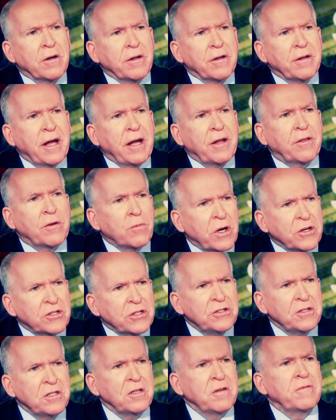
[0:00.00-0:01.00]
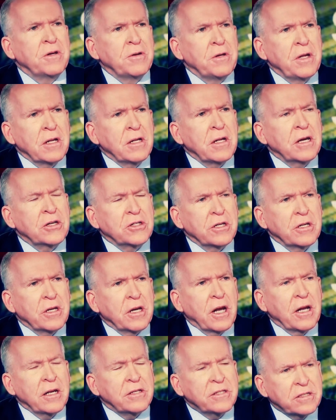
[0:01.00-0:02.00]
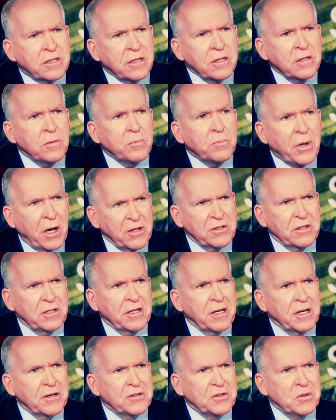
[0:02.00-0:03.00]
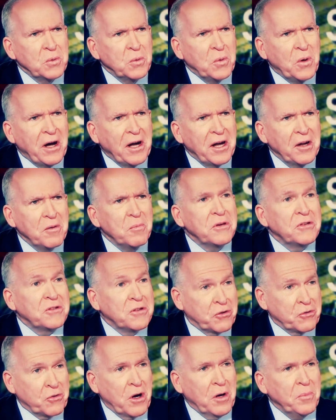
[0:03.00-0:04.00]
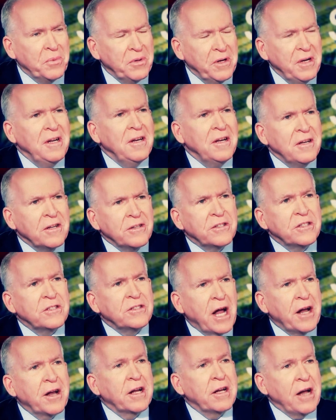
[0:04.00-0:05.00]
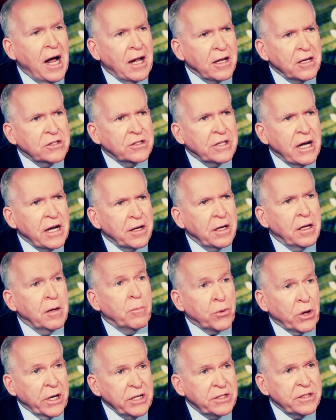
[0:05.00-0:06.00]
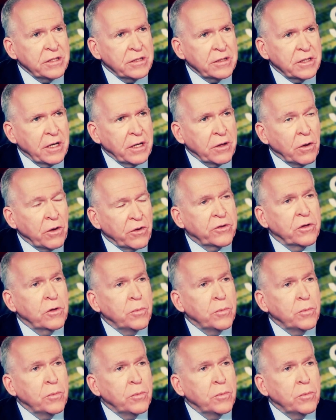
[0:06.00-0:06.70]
His countless ruling class peers that enjoy the same immunity from the rule of law will never face the consequences,